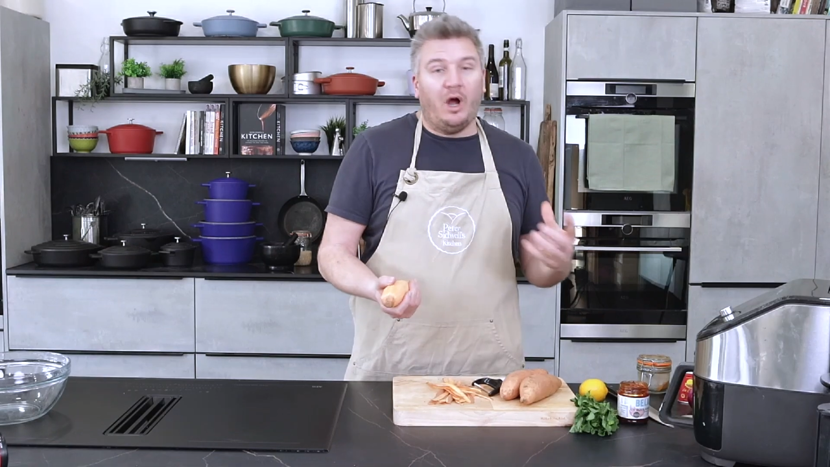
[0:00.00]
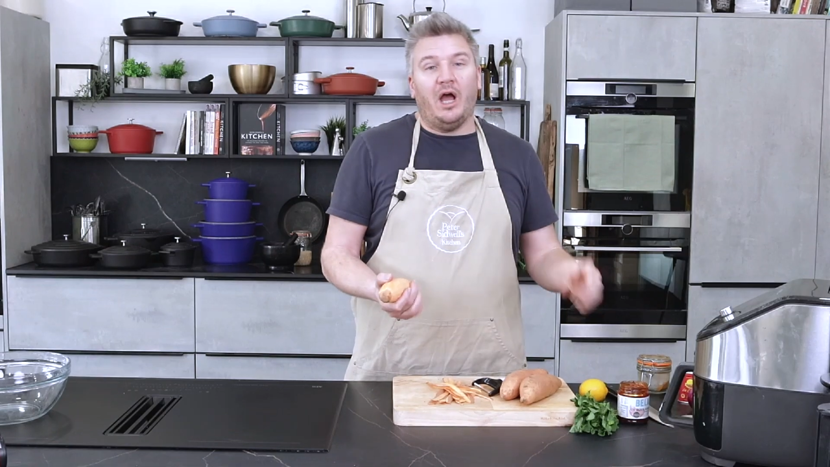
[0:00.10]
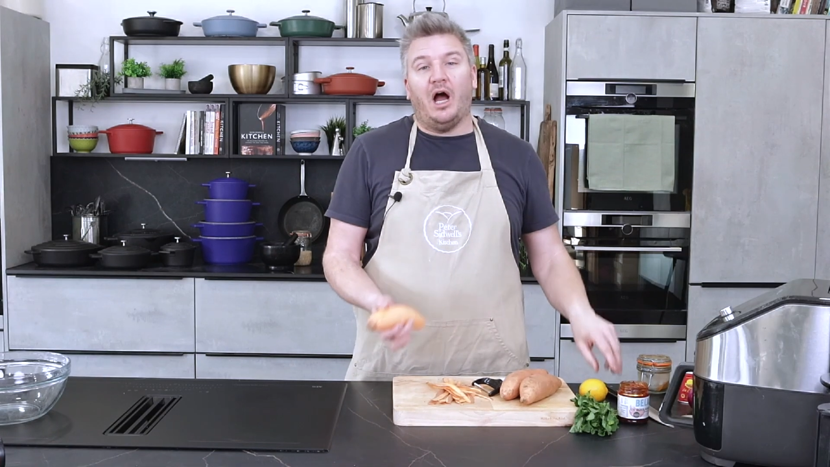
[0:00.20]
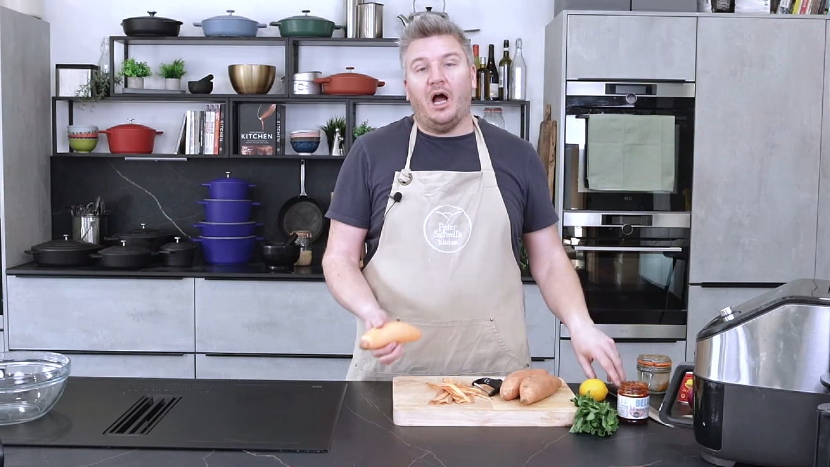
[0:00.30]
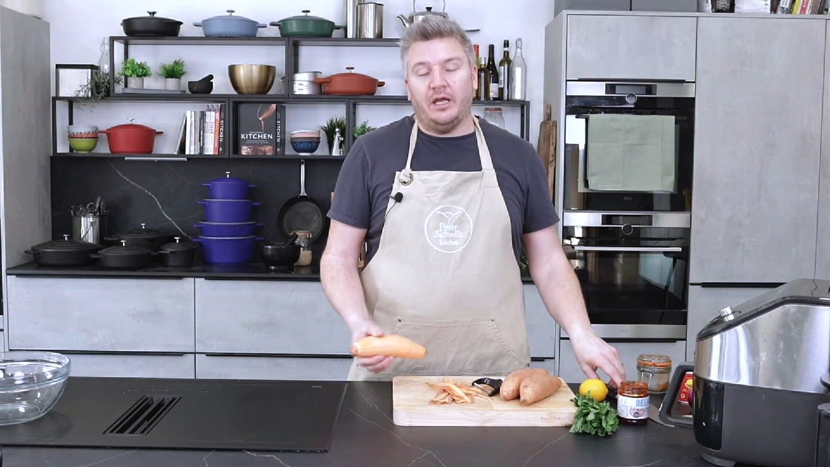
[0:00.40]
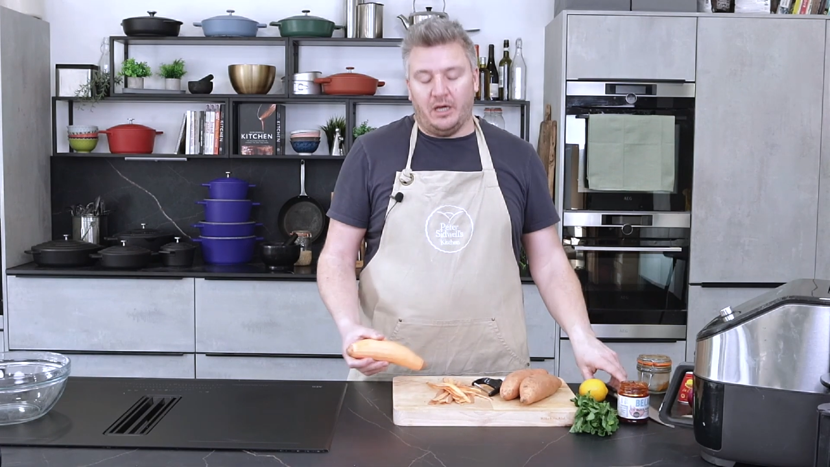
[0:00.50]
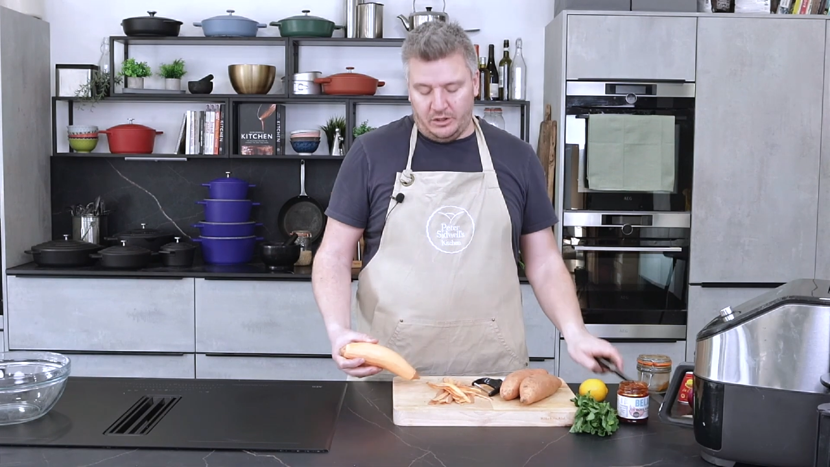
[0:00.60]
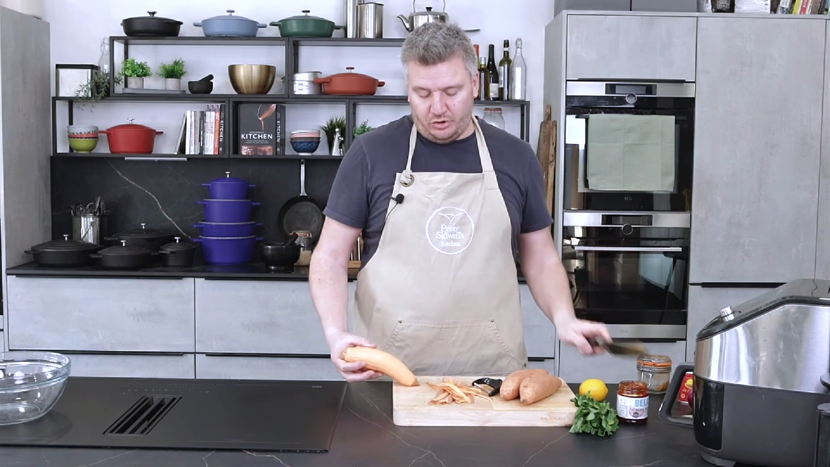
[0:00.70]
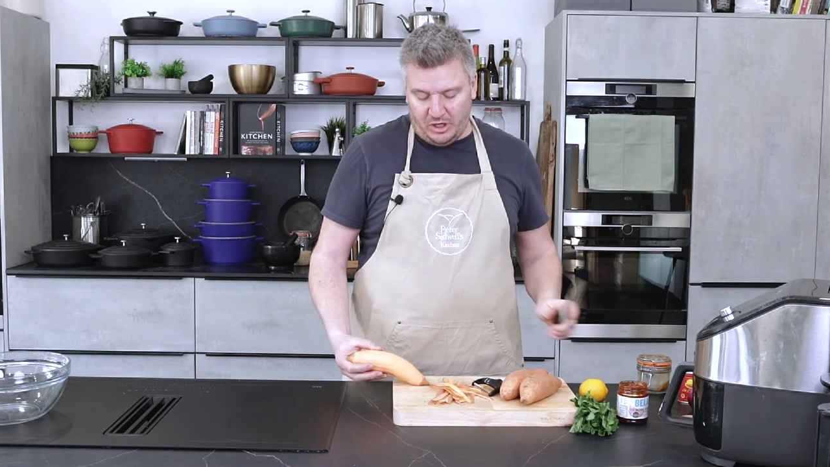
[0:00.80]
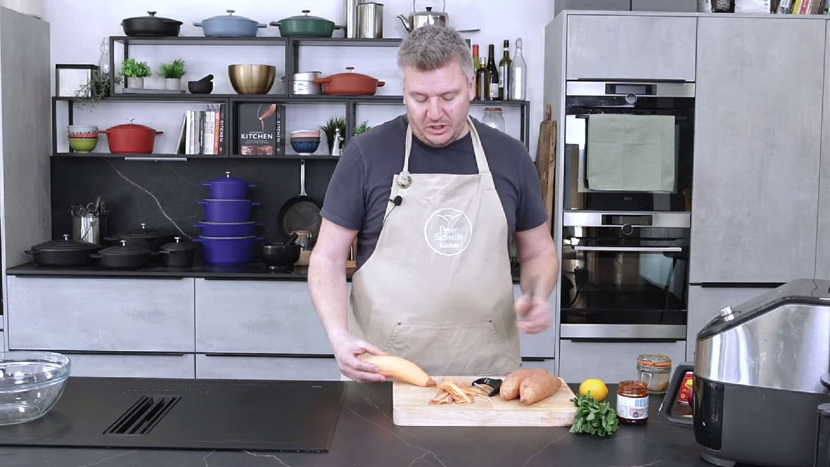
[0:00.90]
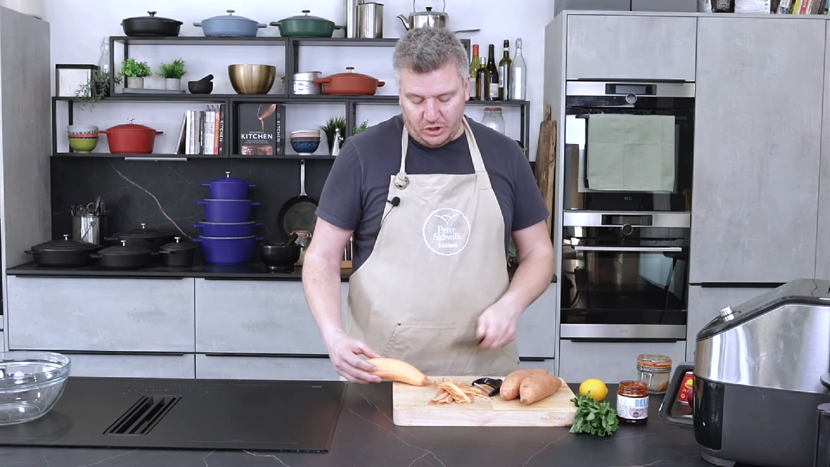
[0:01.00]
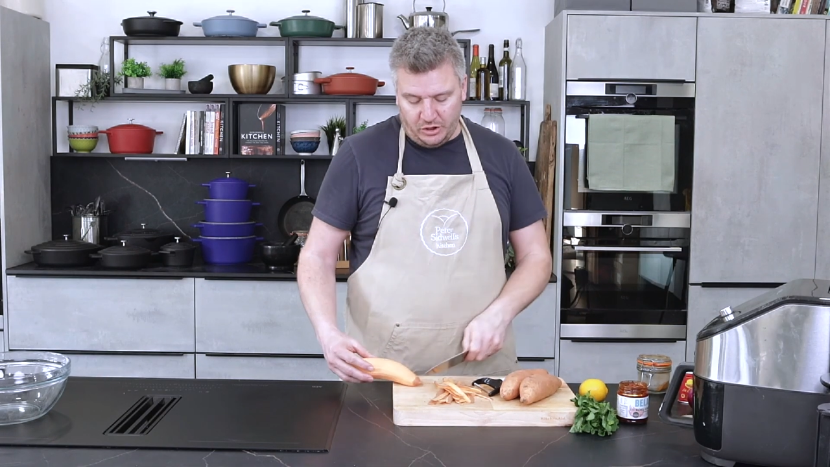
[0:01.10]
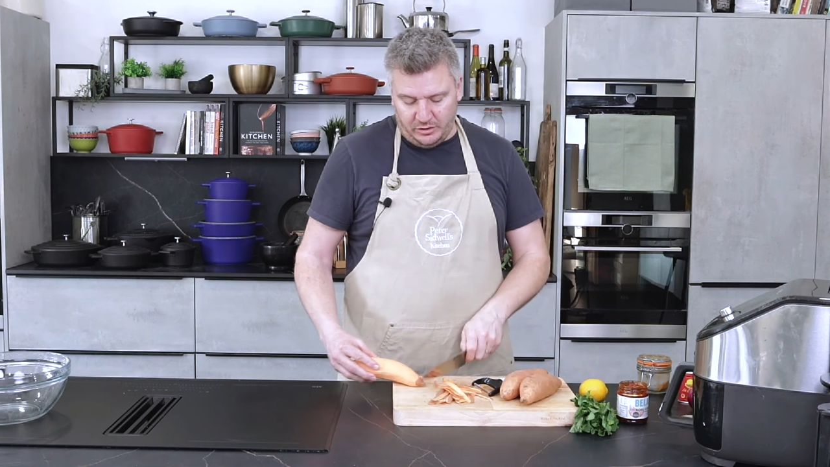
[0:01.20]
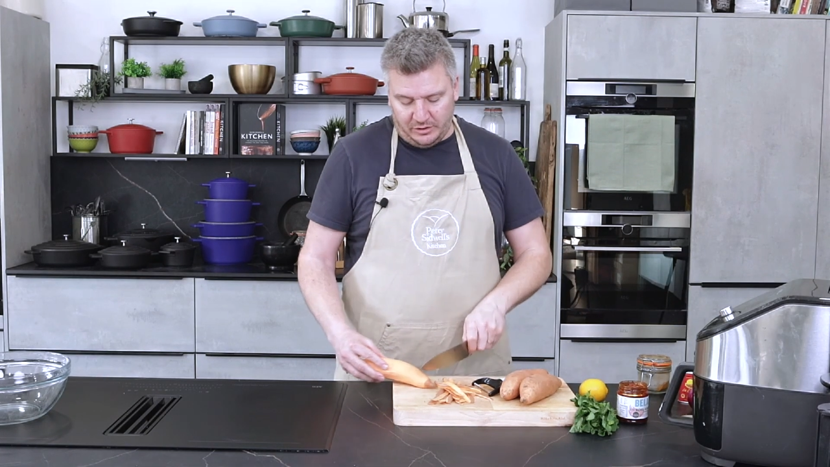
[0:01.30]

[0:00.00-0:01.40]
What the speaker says: a high hydration.